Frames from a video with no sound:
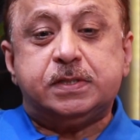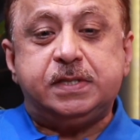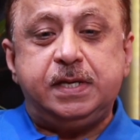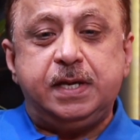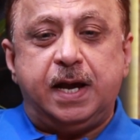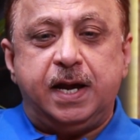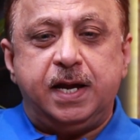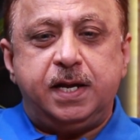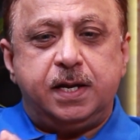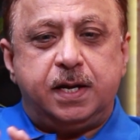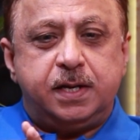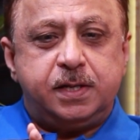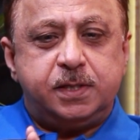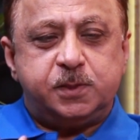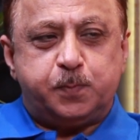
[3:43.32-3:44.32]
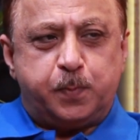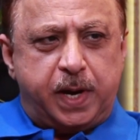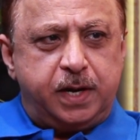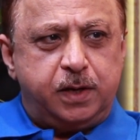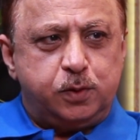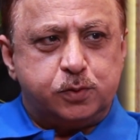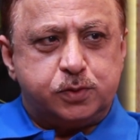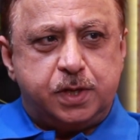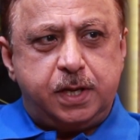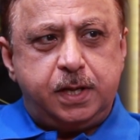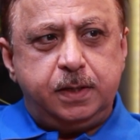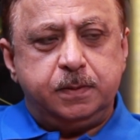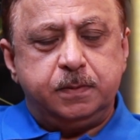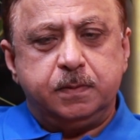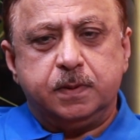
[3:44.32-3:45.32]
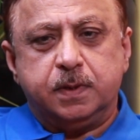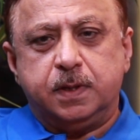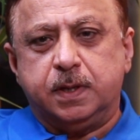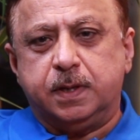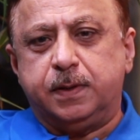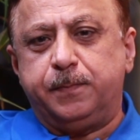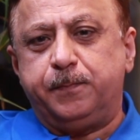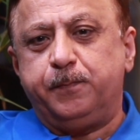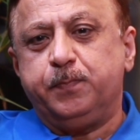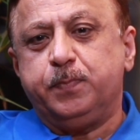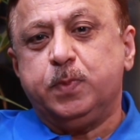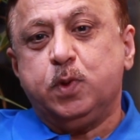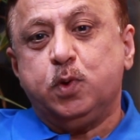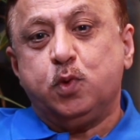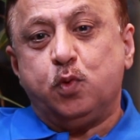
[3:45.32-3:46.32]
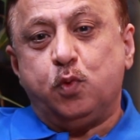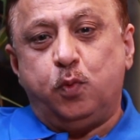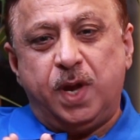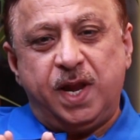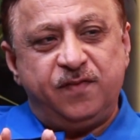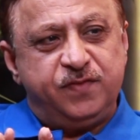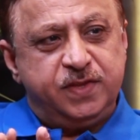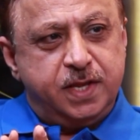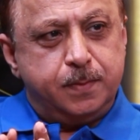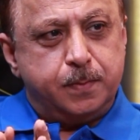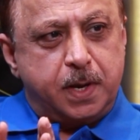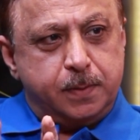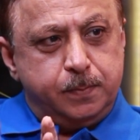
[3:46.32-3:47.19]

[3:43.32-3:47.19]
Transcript: See, I spend usually well within my